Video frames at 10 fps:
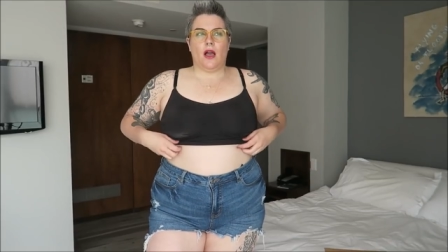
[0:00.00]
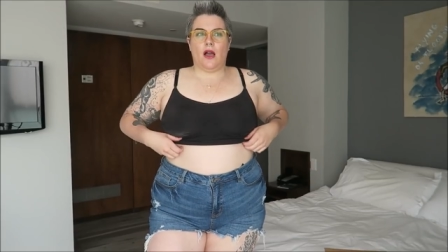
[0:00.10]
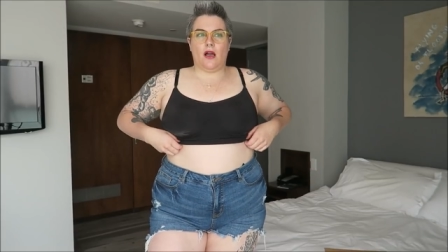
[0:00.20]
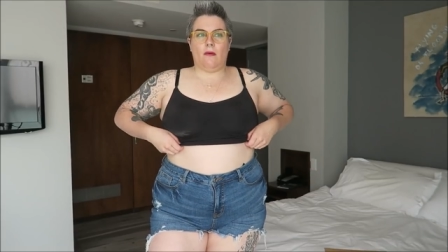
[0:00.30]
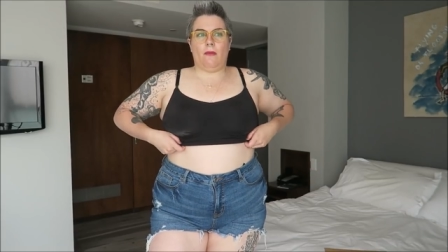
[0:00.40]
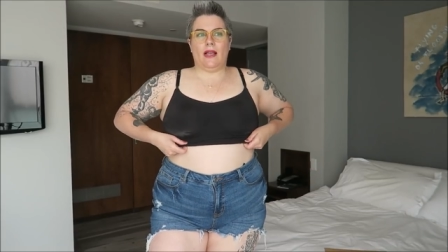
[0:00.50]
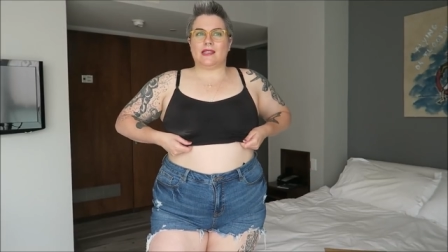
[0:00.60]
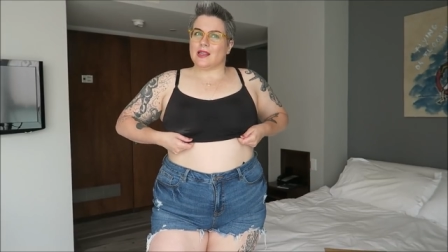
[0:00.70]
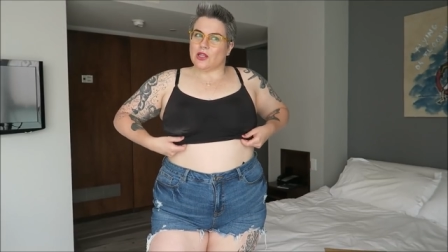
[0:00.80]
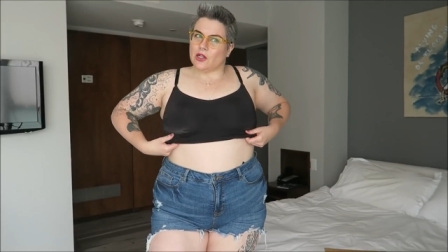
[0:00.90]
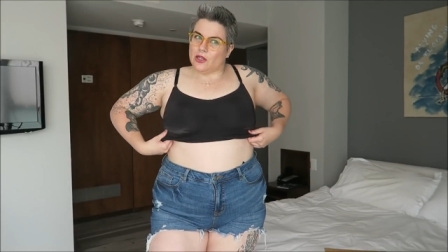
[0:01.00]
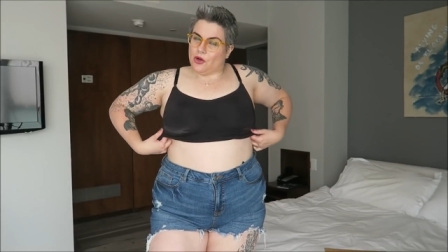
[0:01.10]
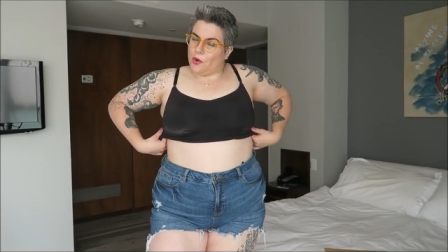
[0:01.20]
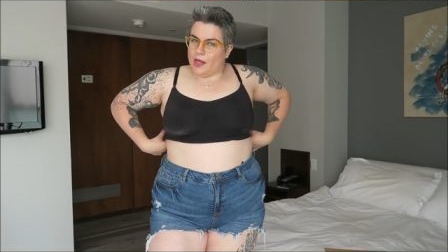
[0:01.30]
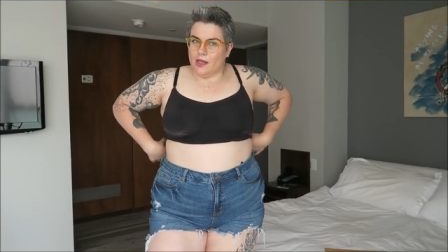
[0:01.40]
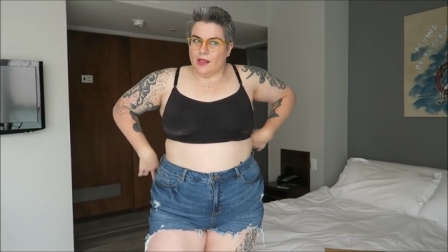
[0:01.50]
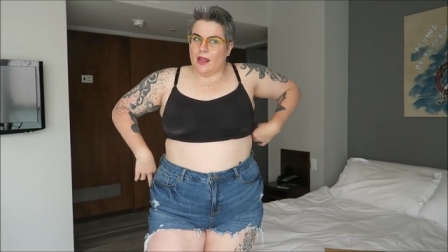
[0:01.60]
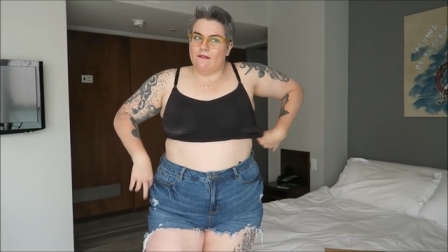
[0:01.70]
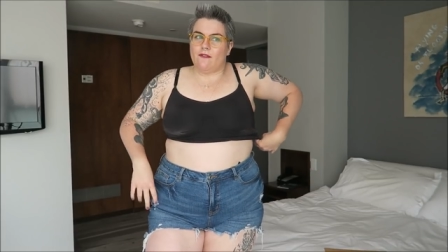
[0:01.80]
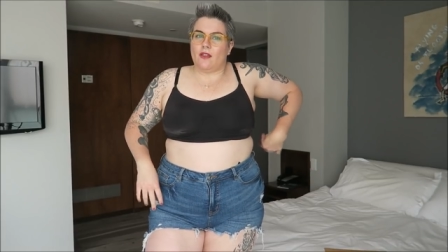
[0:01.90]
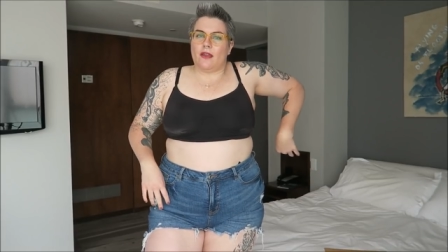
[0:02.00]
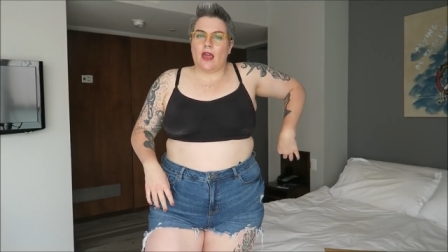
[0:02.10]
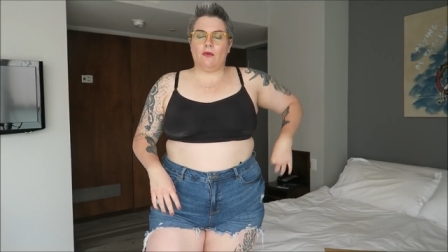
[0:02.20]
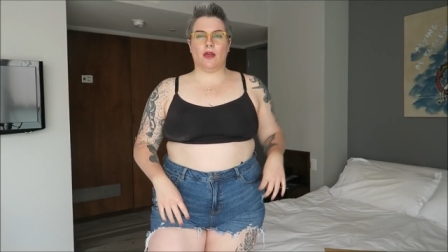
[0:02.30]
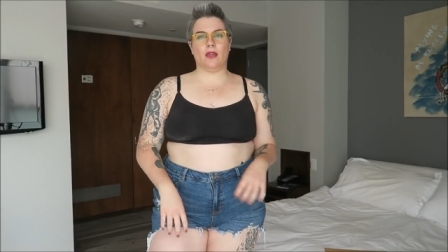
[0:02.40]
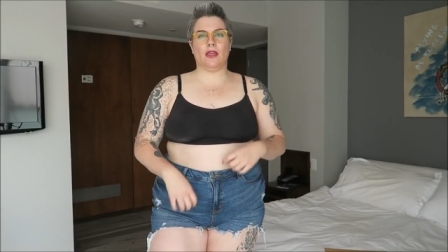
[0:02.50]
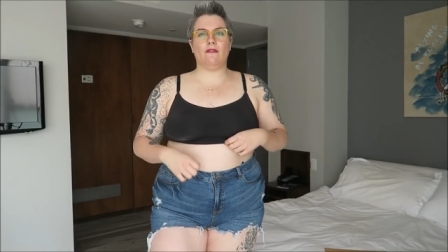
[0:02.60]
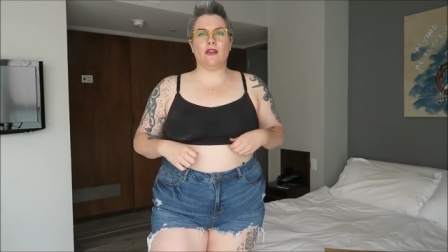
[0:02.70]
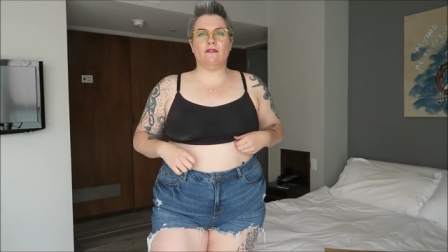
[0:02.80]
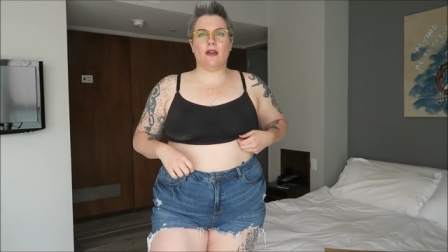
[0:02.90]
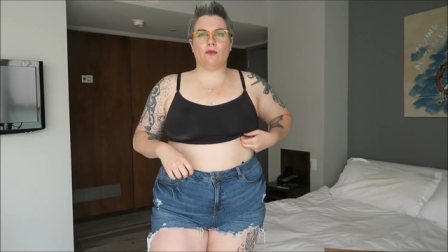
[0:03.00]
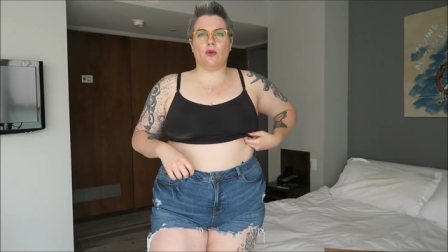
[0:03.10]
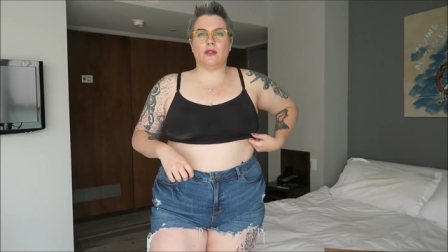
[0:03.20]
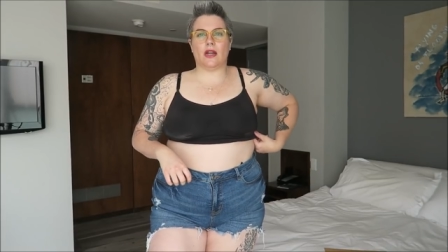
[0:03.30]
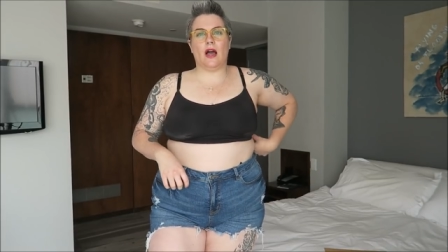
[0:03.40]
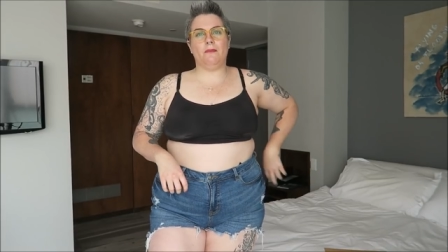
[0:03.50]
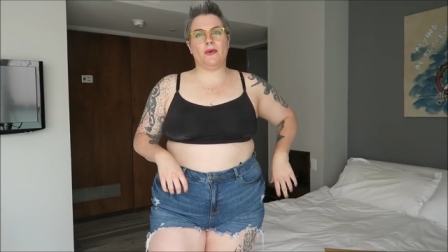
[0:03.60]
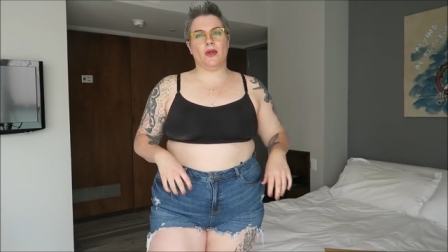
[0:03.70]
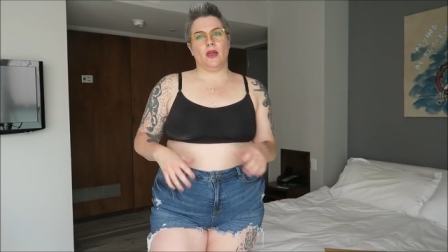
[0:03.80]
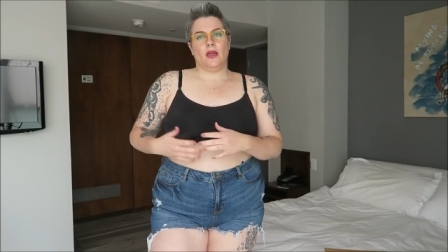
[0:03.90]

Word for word: Um, it's a little annoying. Like I feel like I, even if I rolled it up,